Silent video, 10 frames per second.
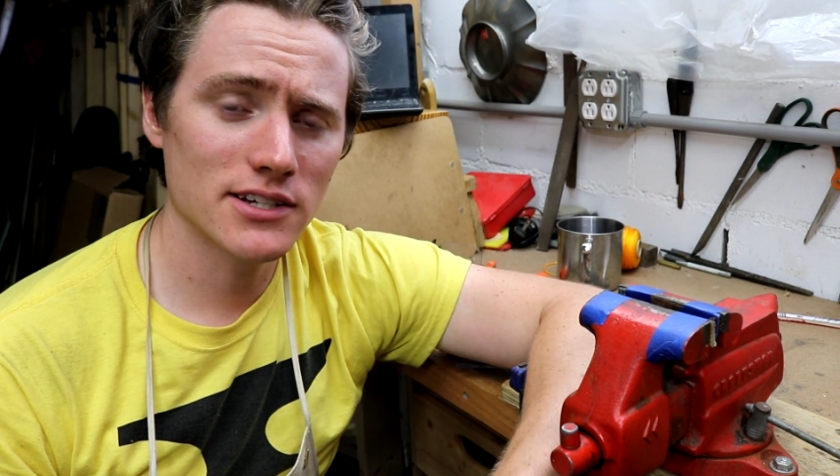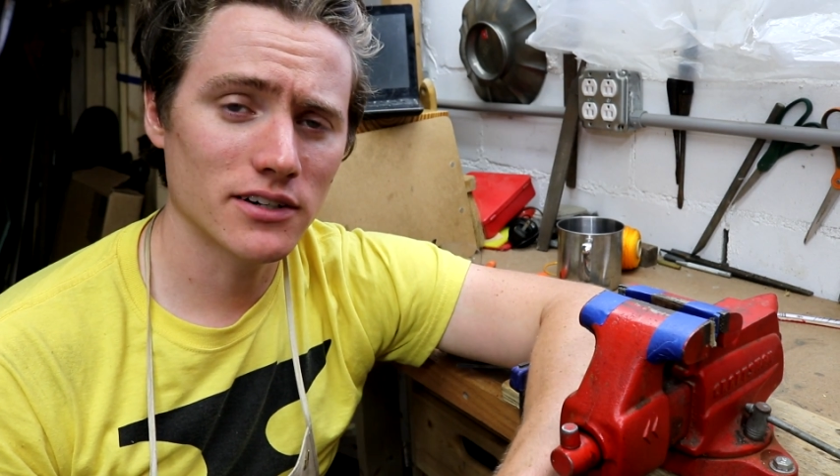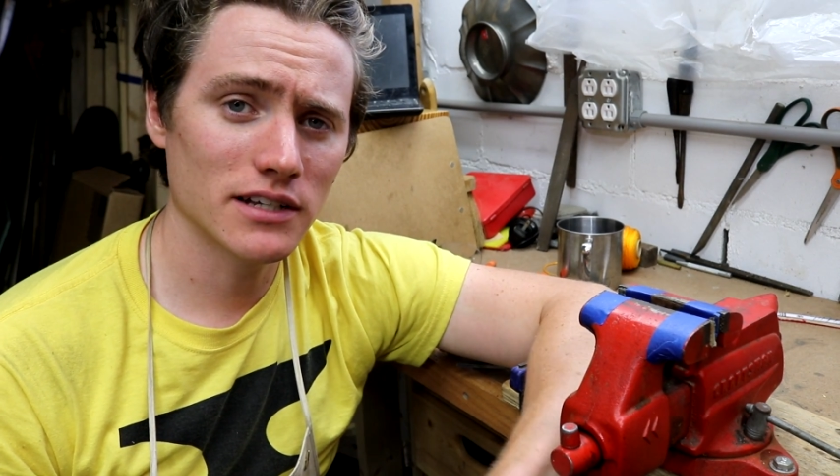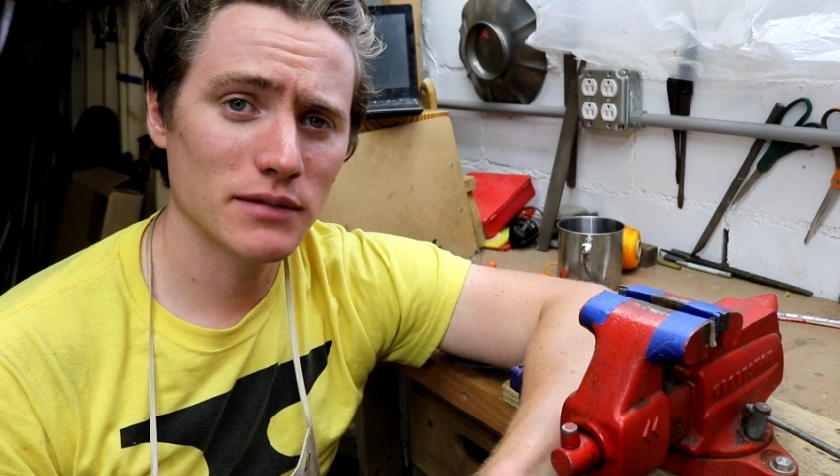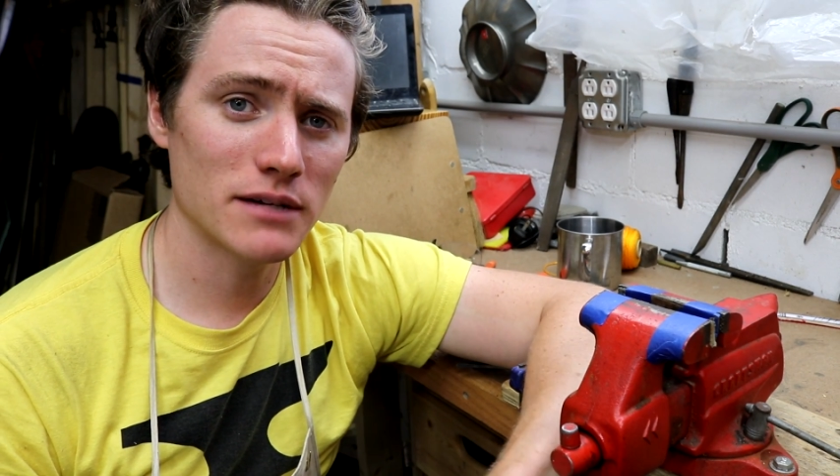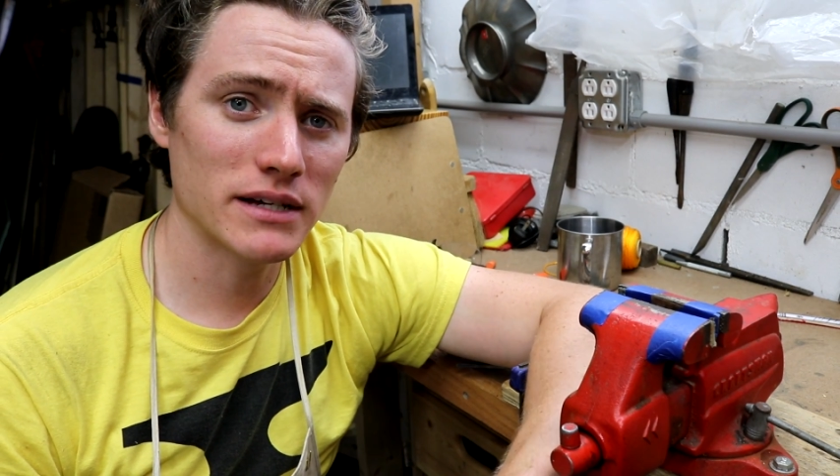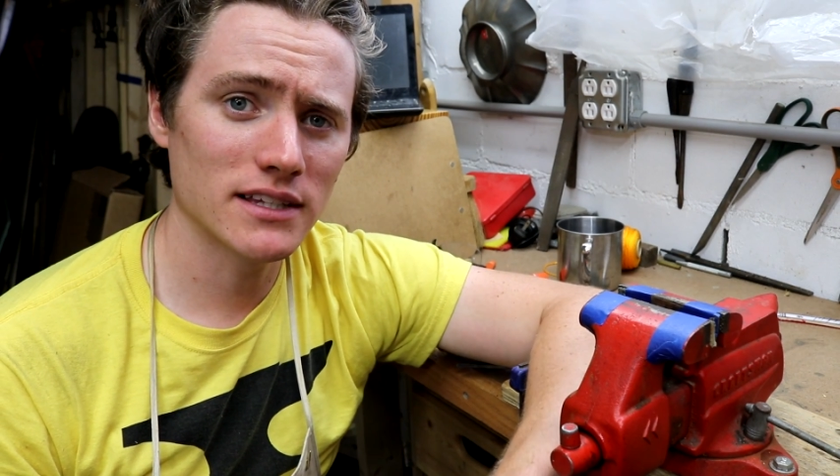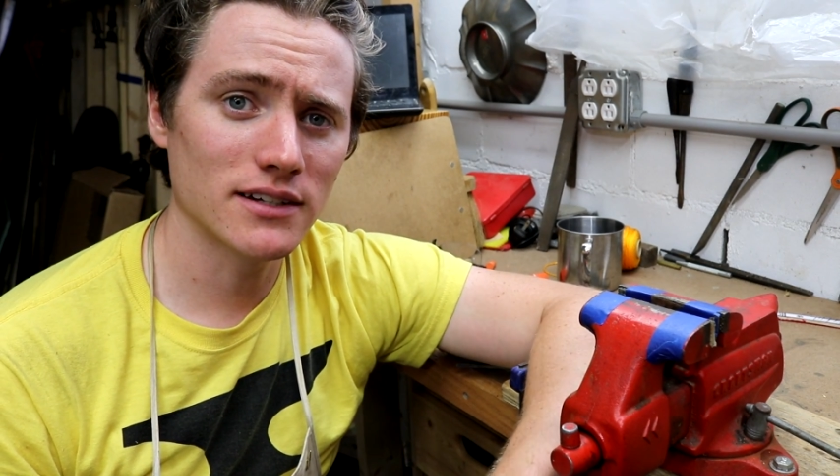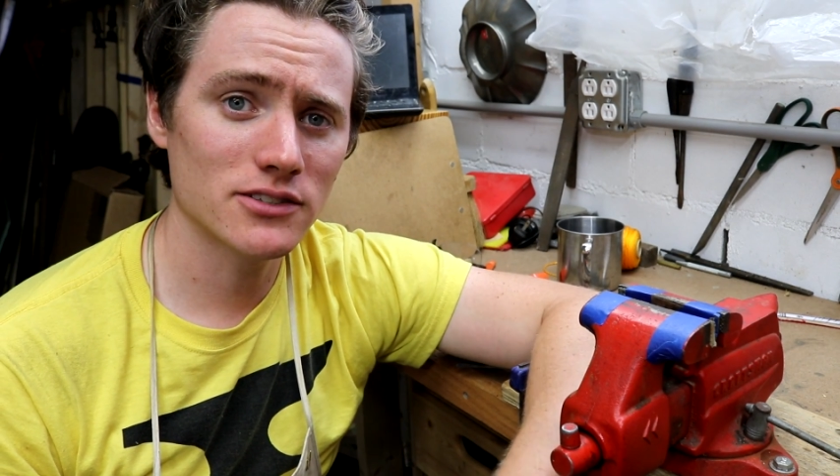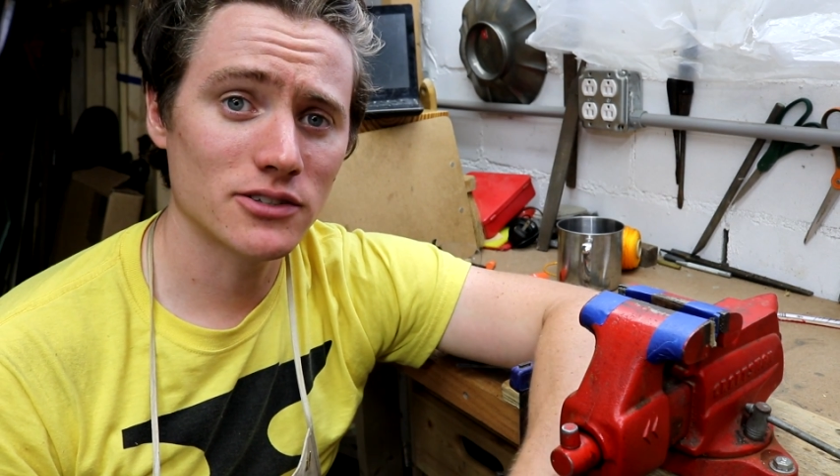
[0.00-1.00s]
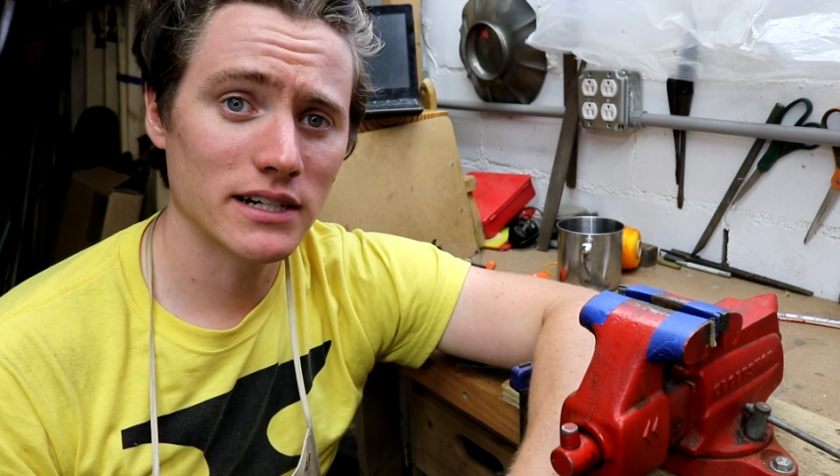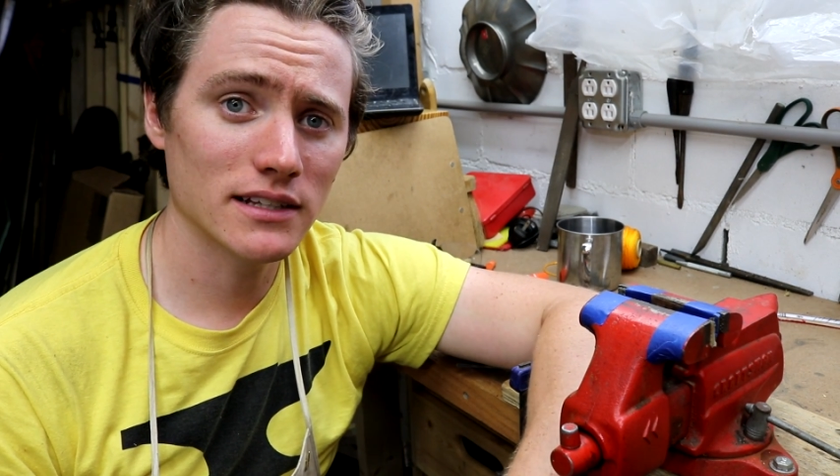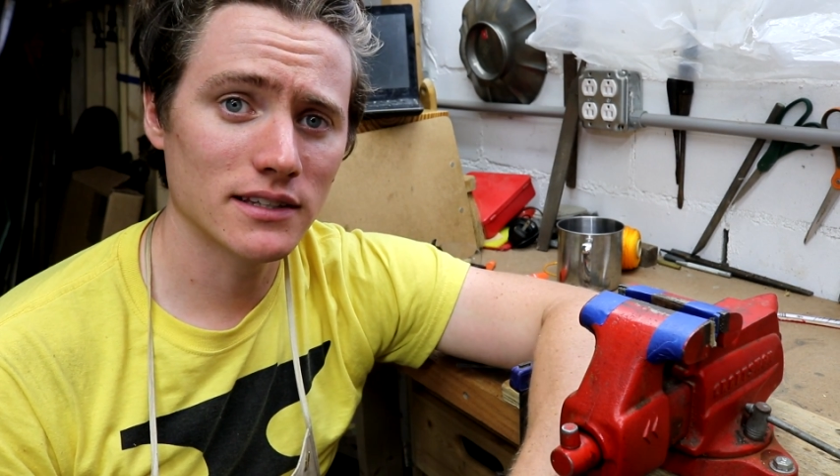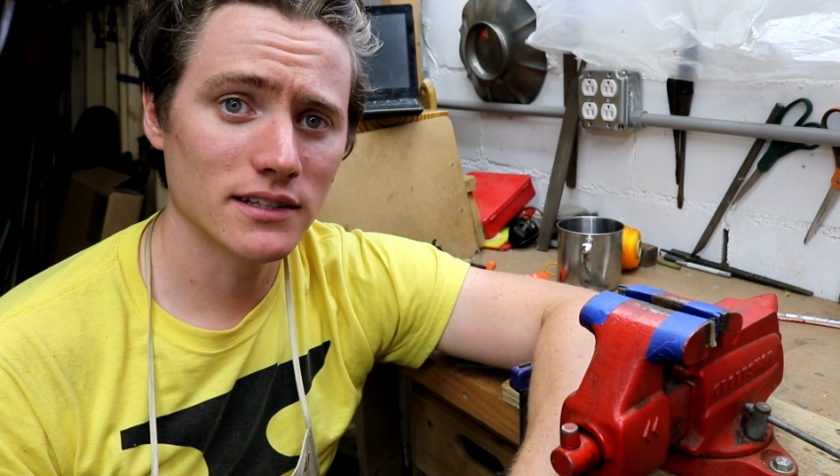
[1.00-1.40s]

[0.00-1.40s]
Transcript: talking about my thoughts throughout